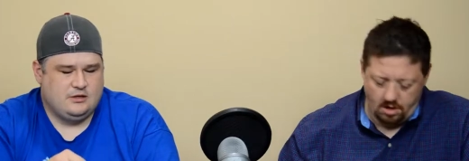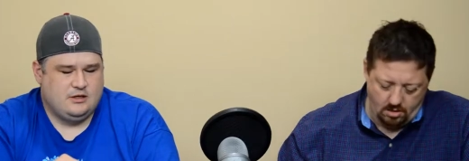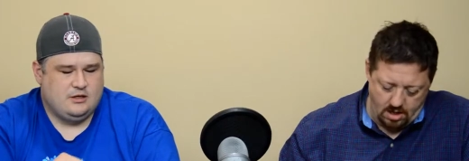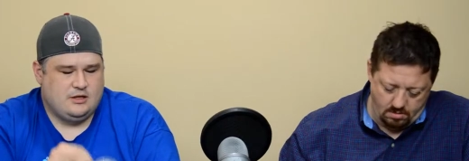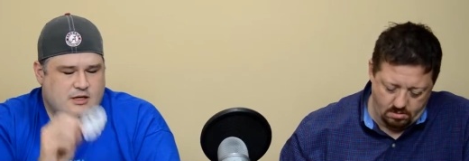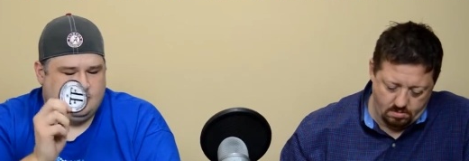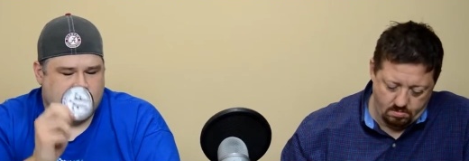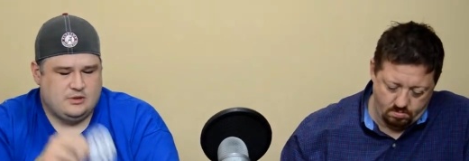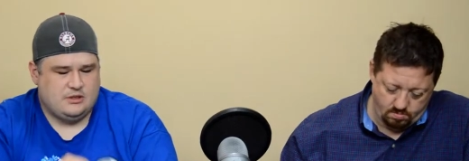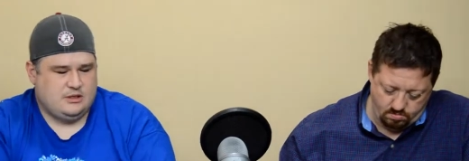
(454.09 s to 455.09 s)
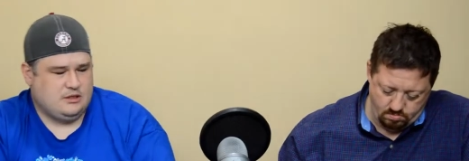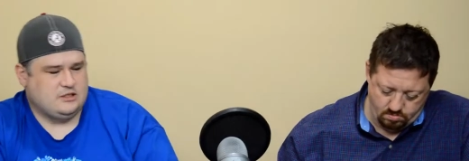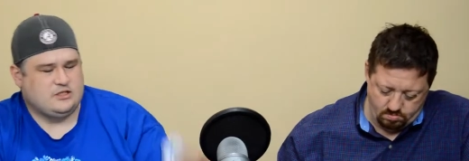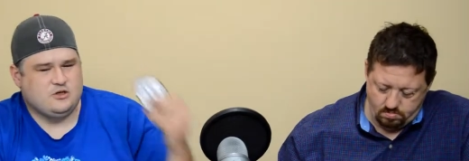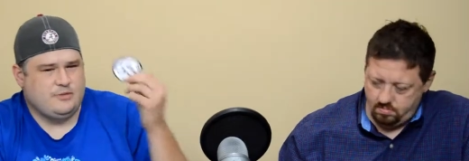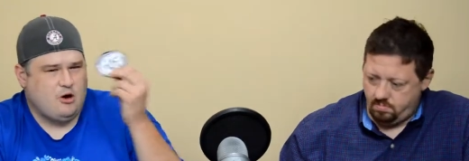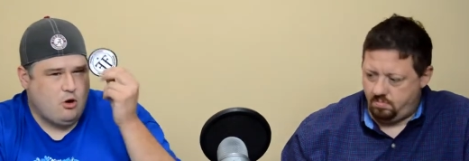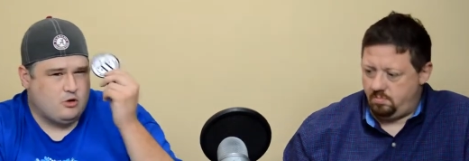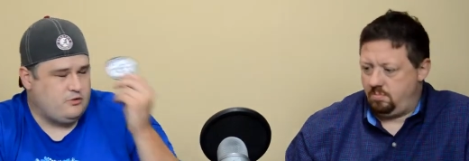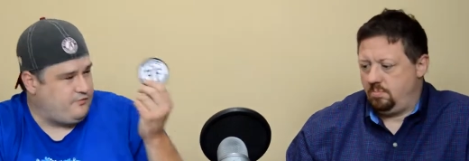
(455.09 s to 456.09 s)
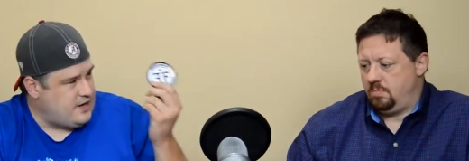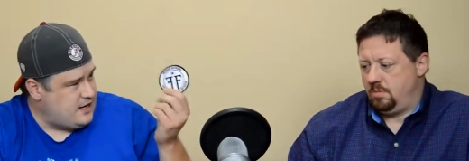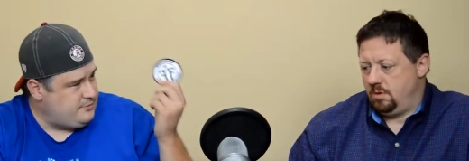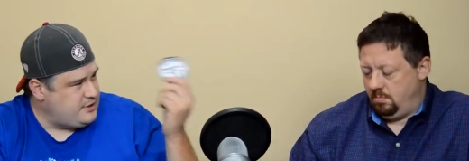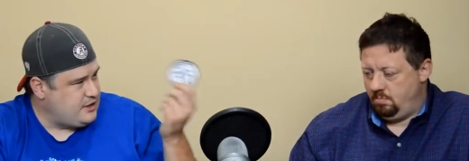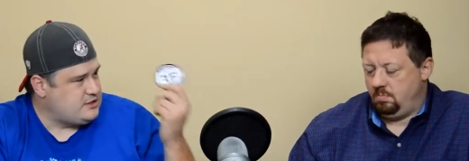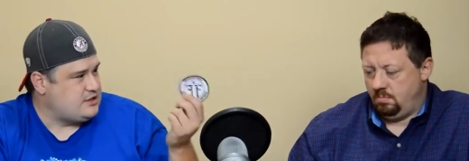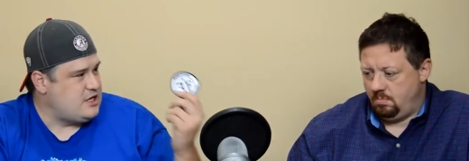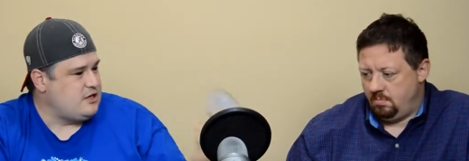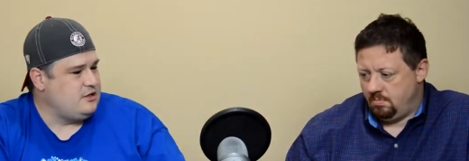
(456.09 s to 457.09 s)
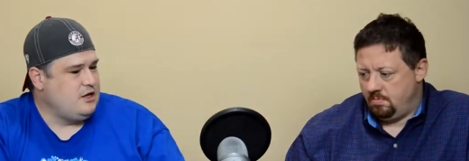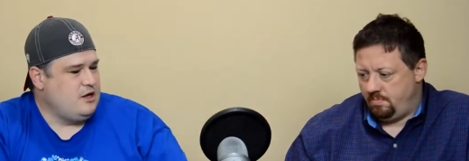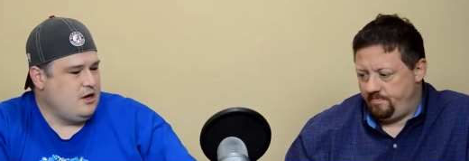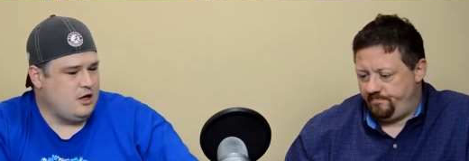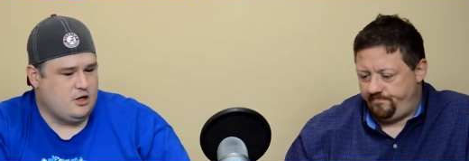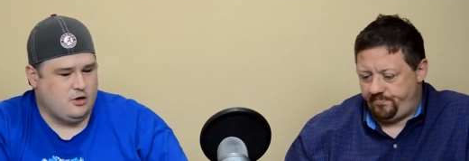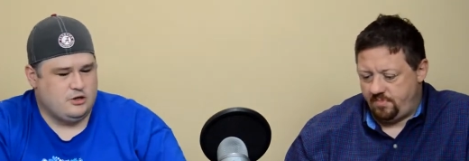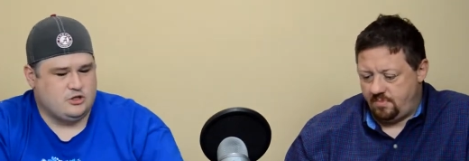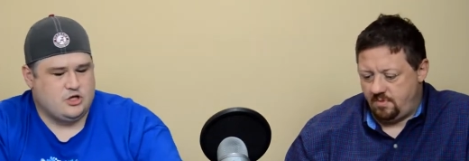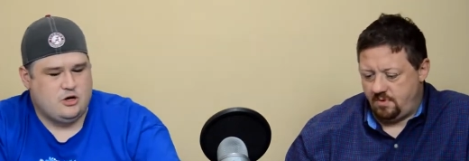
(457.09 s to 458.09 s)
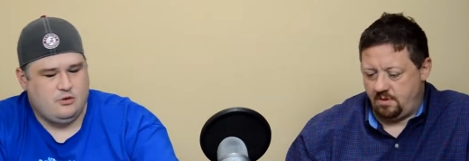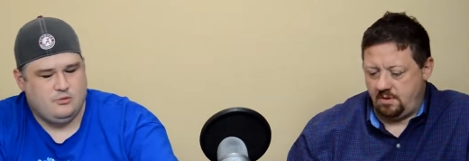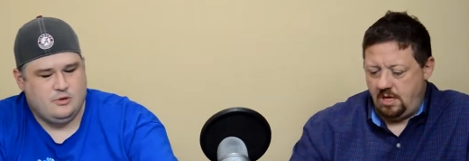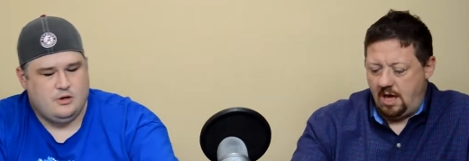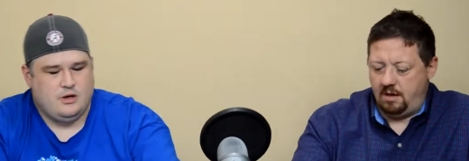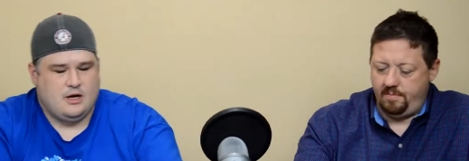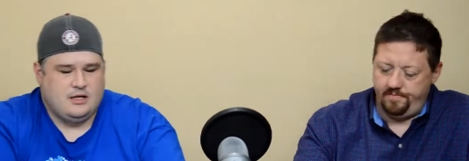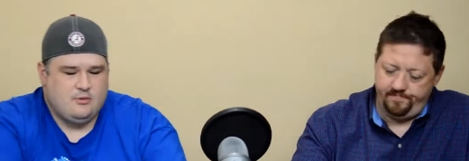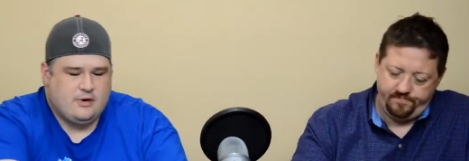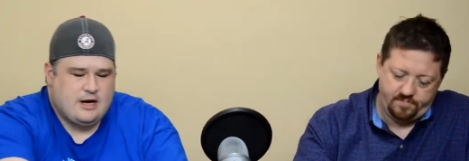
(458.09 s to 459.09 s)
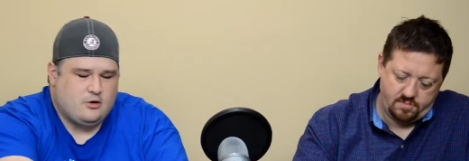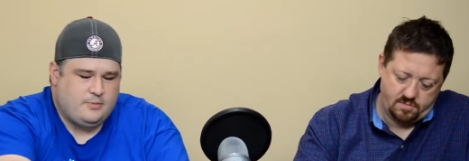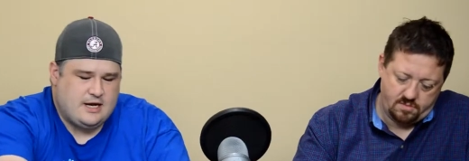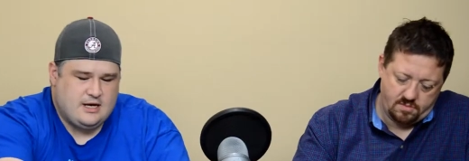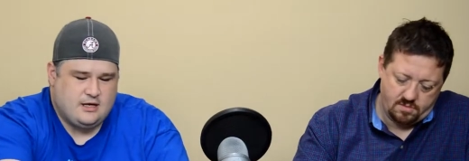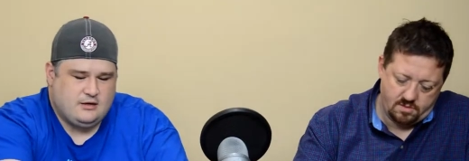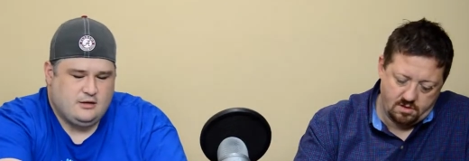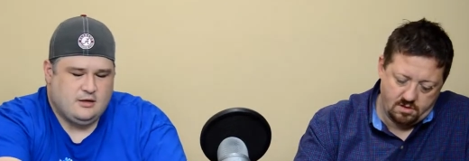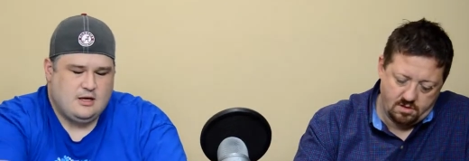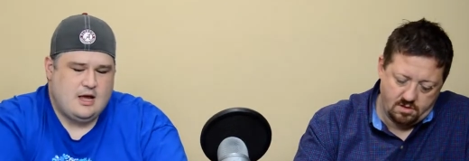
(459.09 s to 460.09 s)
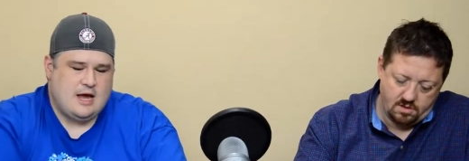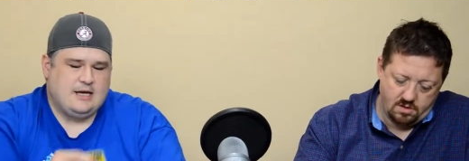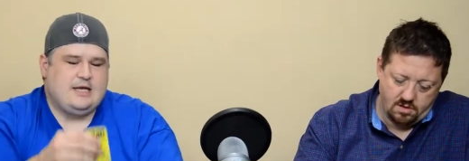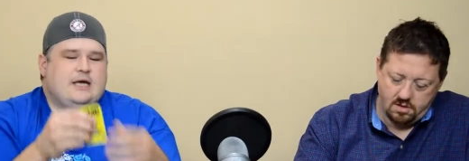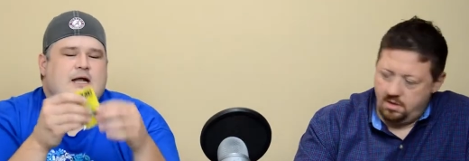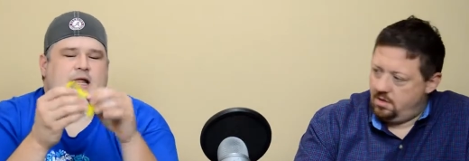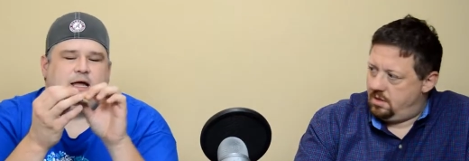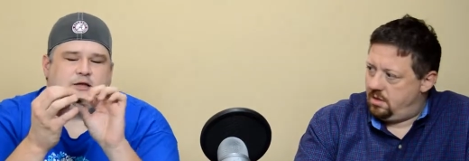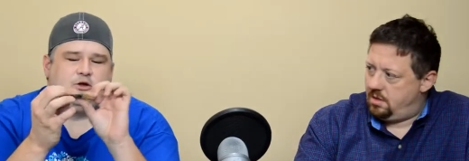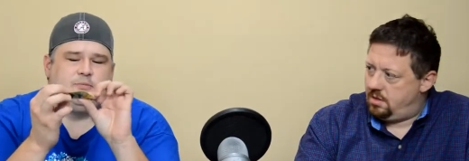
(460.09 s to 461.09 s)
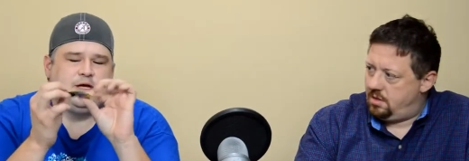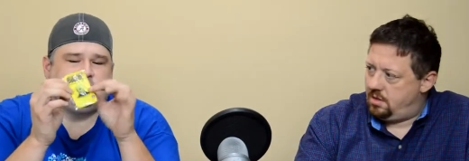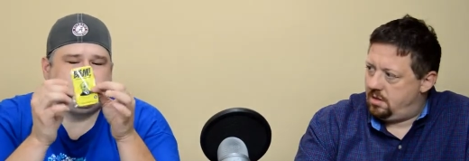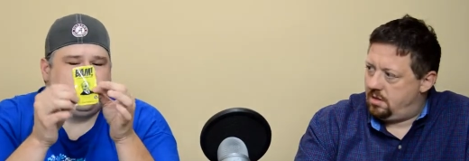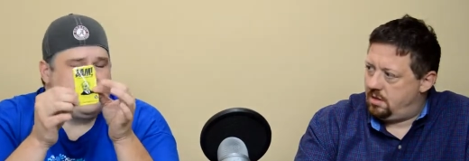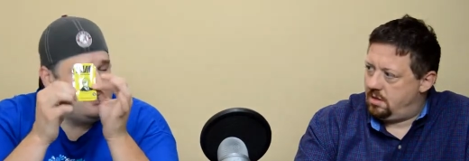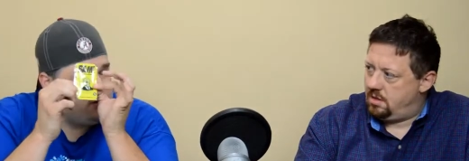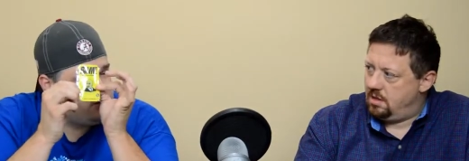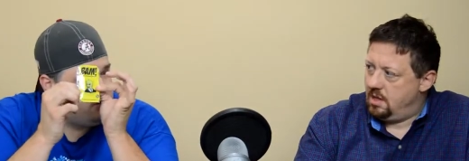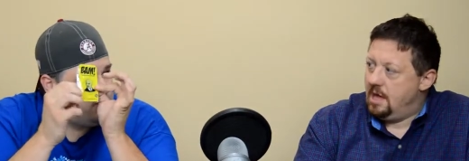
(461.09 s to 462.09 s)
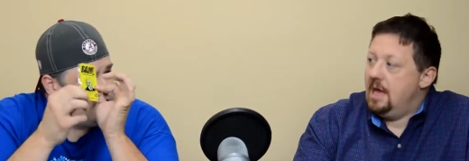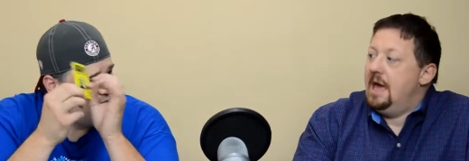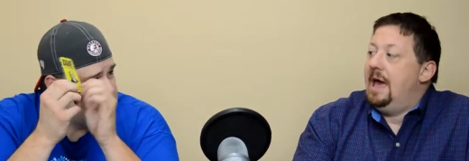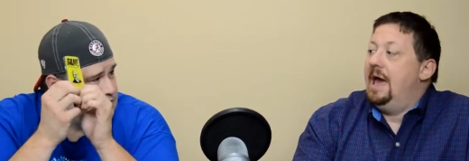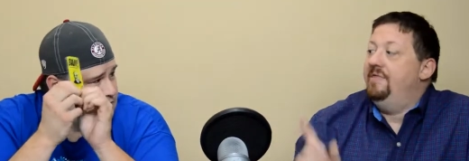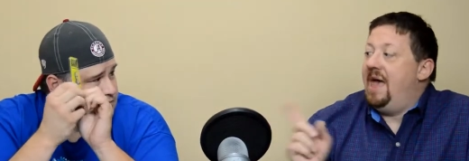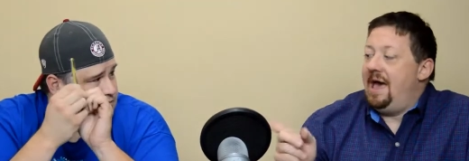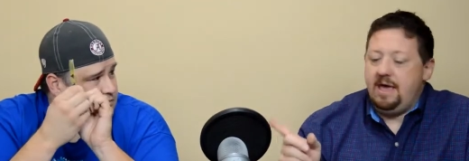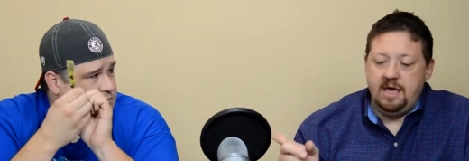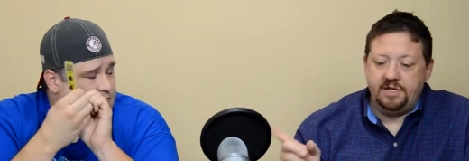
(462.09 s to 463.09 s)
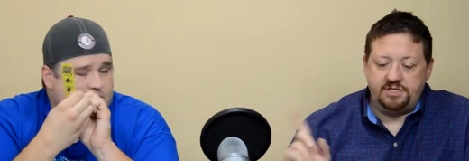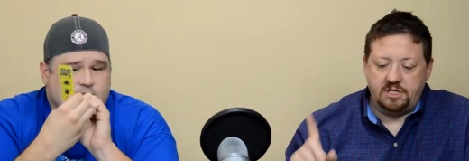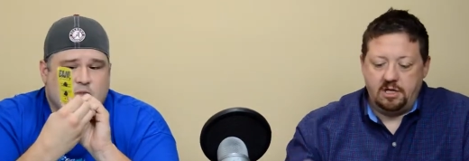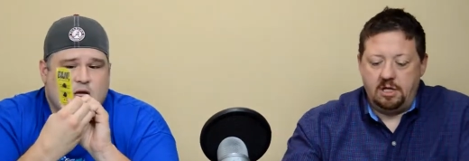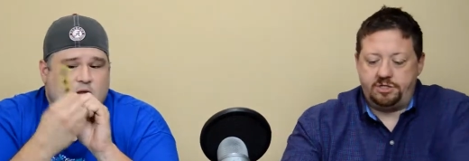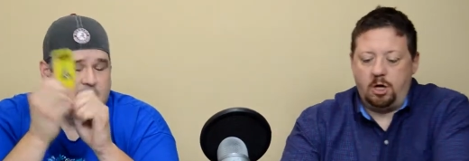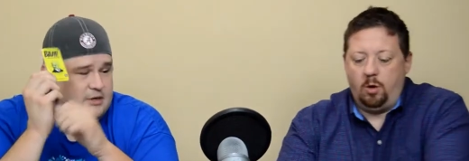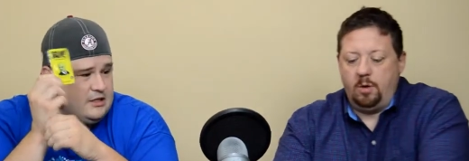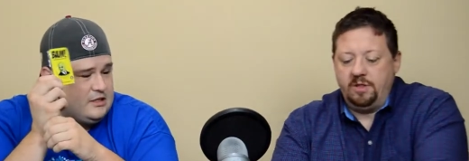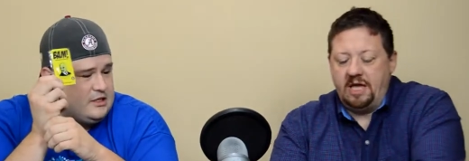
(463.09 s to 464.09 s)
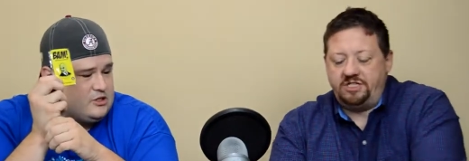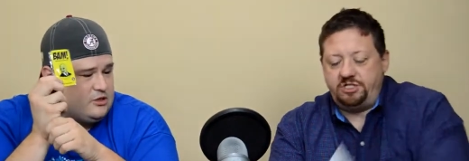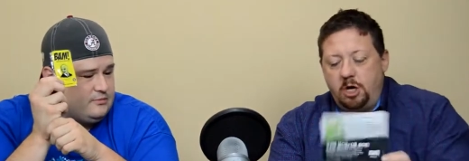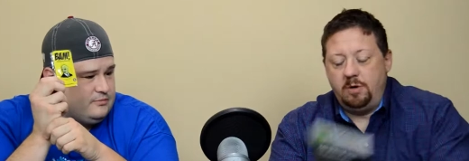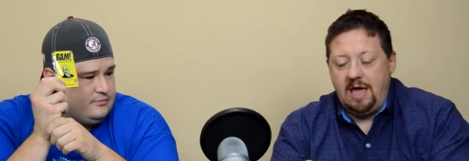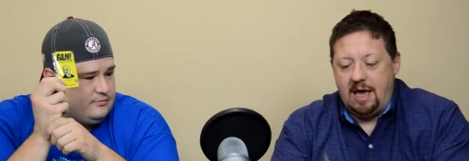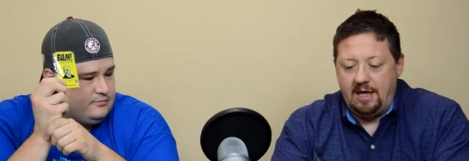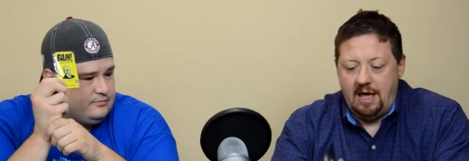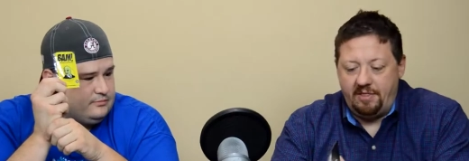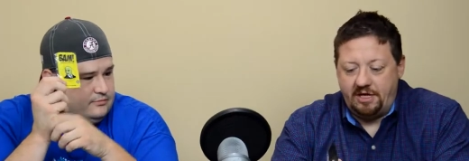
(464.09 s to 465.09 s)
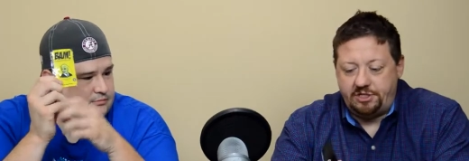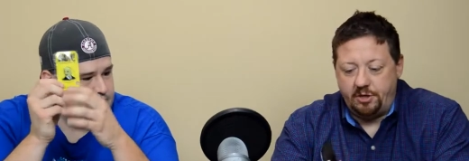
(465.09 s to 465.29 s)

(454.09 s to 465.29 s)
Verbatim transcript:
Speaker 1: Okay. Yeah, because it's going to be harder to find because it's not a, a current show. Yeah. And then we got our pen. And again, I like their pens a lot, so I say. And that is so they show,
Speaker 2: yeah, yeah. They so